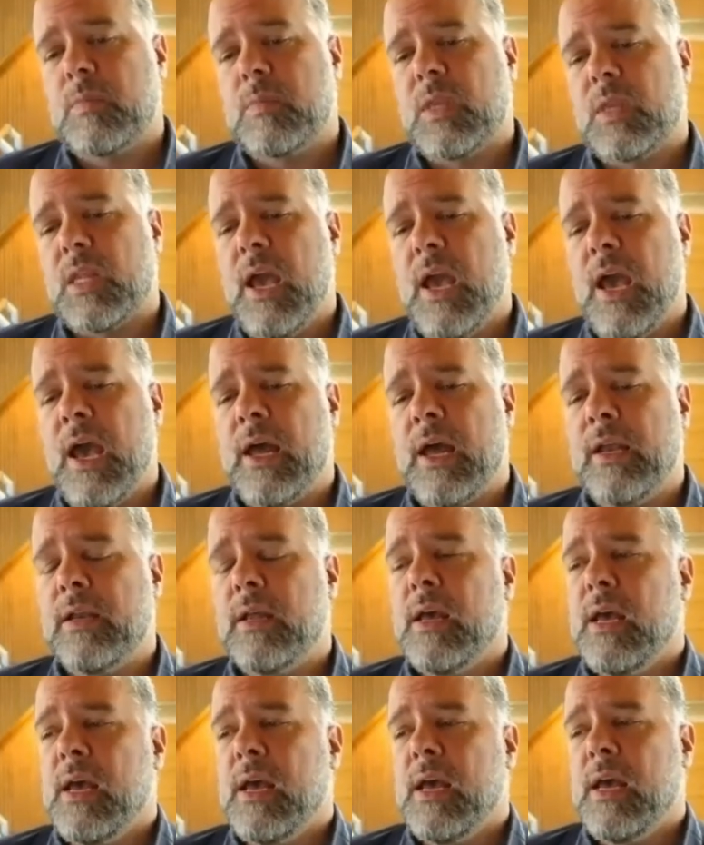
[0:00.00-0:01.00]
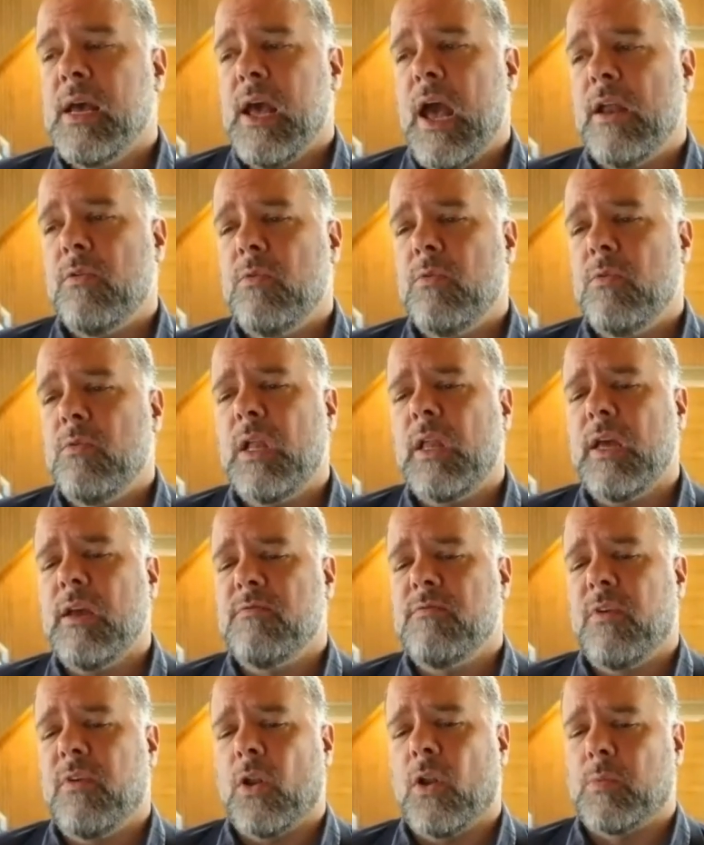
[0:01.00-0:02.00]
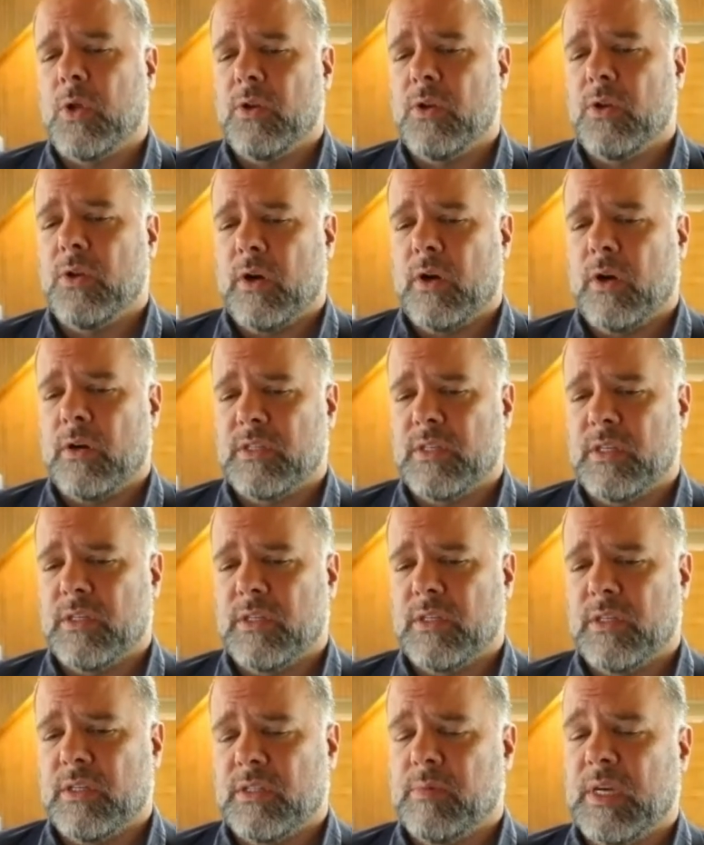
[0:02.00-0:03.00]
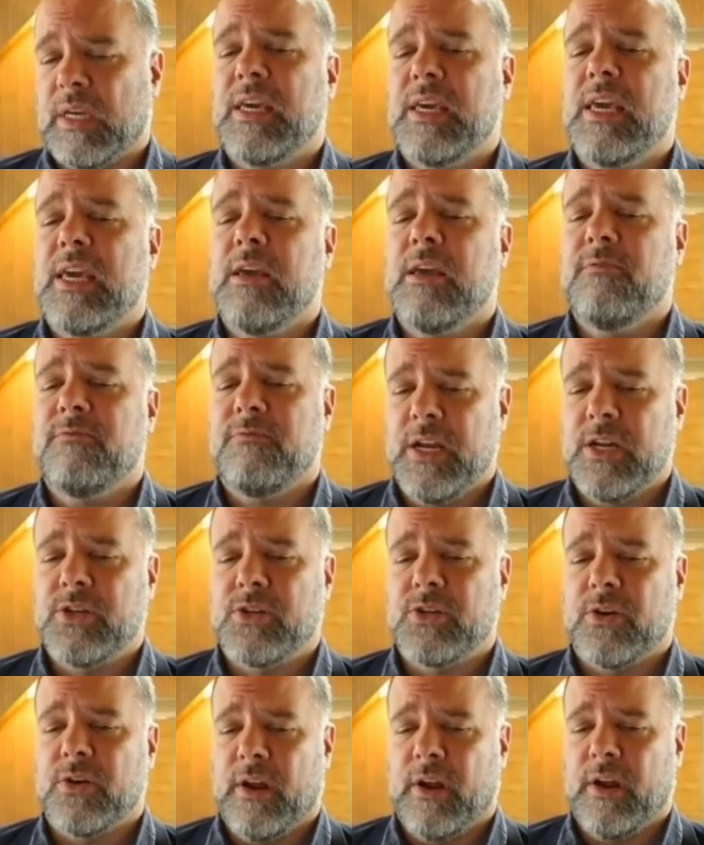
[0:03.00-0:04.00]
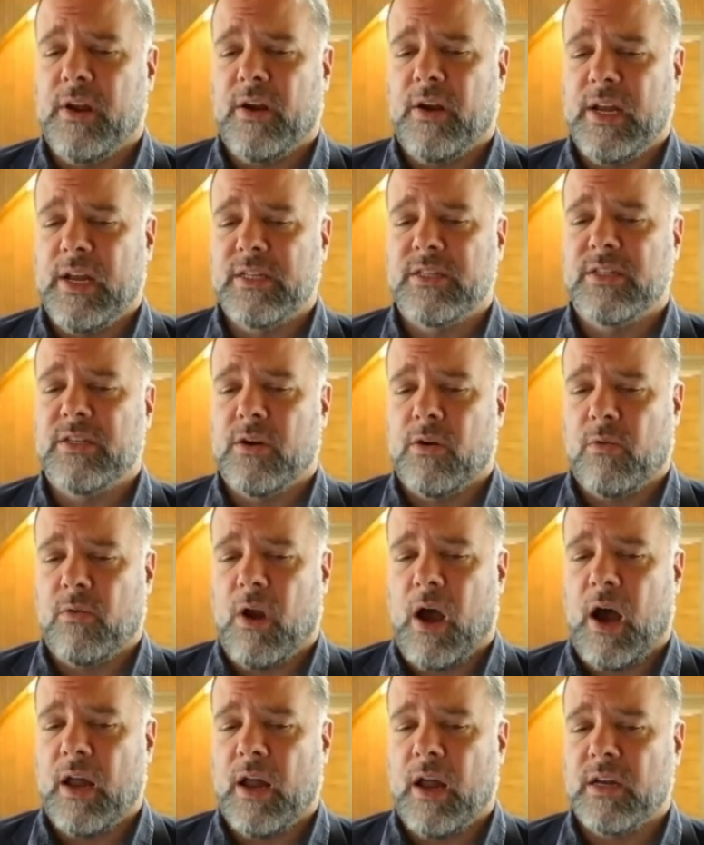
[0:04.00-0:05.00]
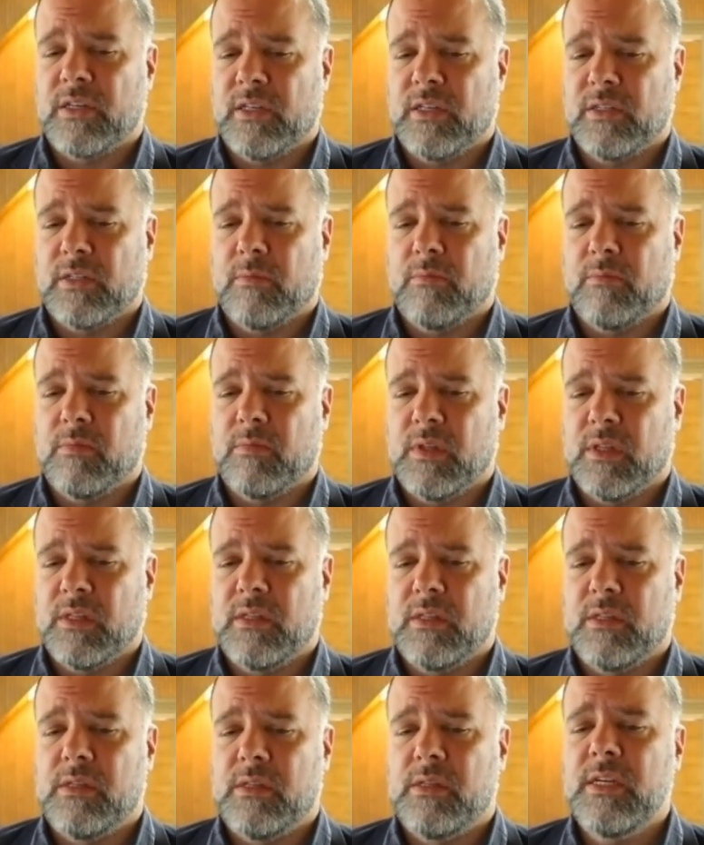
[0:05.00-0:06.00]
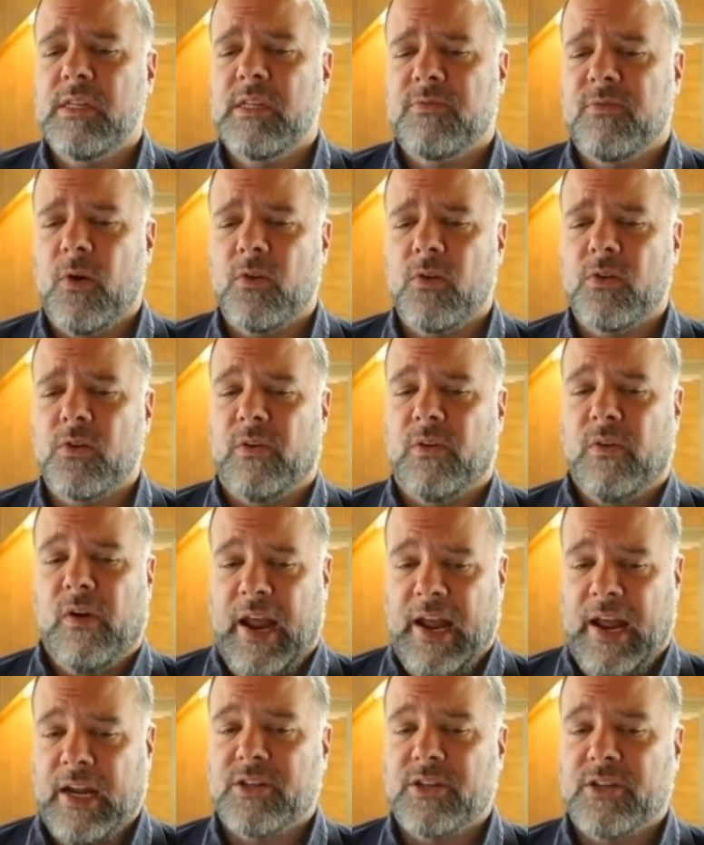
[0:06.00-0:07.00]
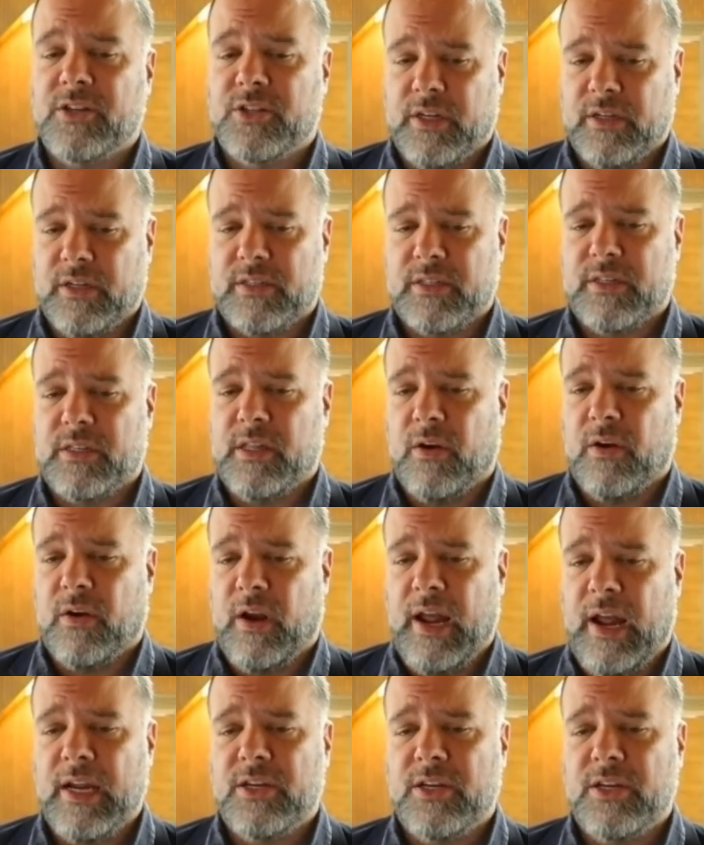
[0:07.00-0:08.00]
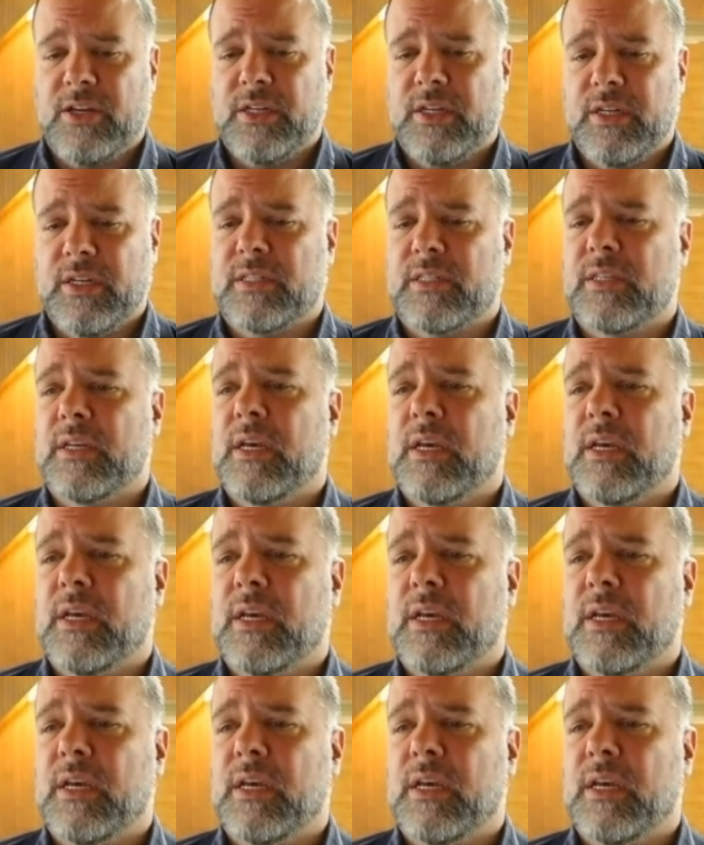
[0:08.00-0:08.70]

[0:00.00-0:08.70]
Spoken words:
And really vulnerable narcissism, the key feature there is neuroticism. These folks are anxious. They're anxious.